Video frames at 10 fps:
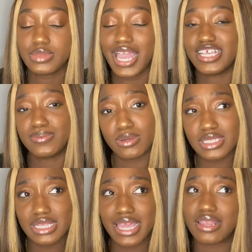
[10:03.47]
I spoke
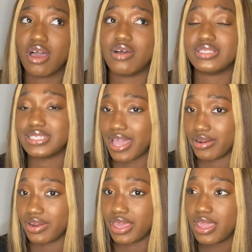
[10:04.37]
to Layla on
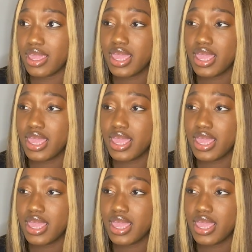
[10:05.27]
Saturday,